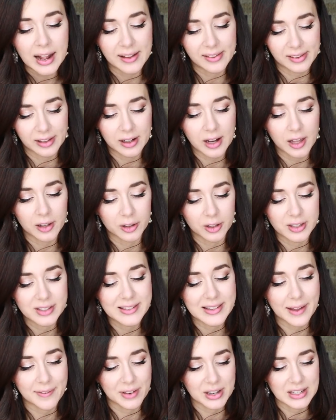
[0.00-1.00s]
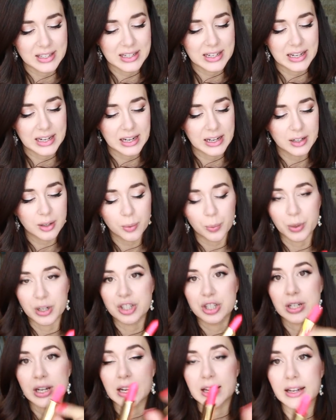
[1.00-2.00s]
is the color 17,
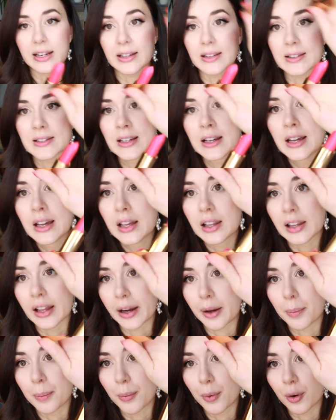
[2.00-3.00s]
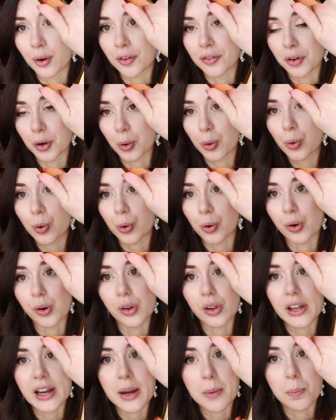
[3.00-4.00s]
which is like more of a
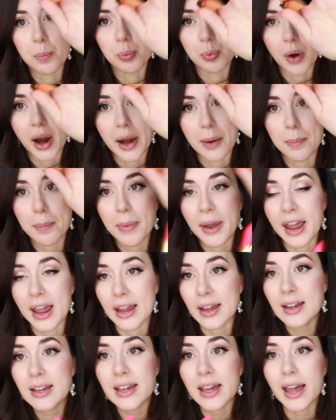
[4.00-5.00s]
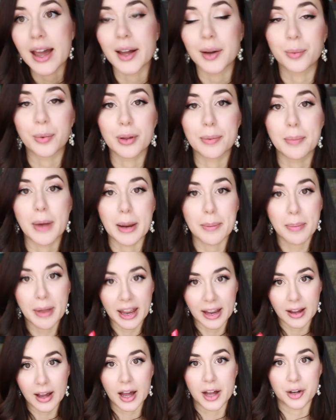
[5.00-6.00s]
corally bright pink. And with my
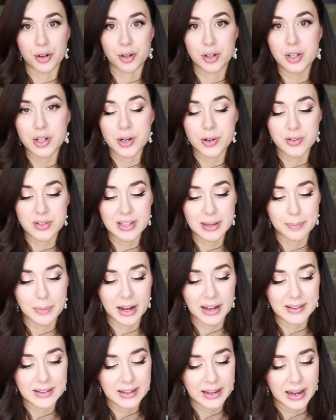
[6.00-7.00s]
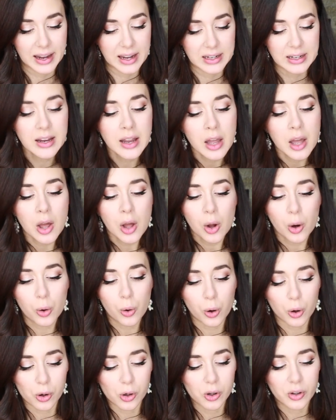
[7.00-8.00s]
pink undertones in my skin,
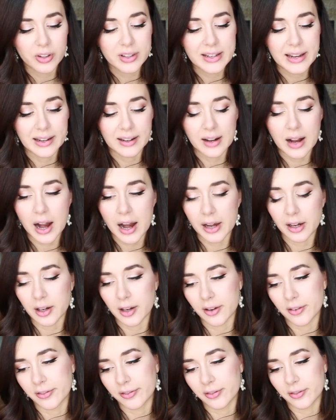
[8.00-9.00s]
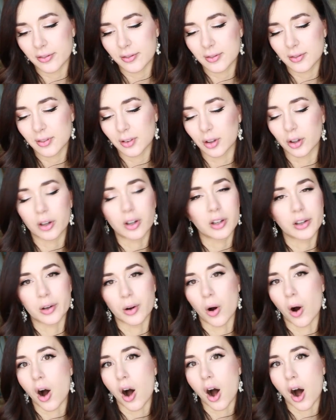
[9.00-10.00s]
corals can kind of look a
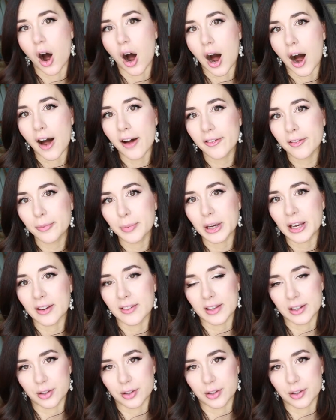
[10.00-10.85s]
little off because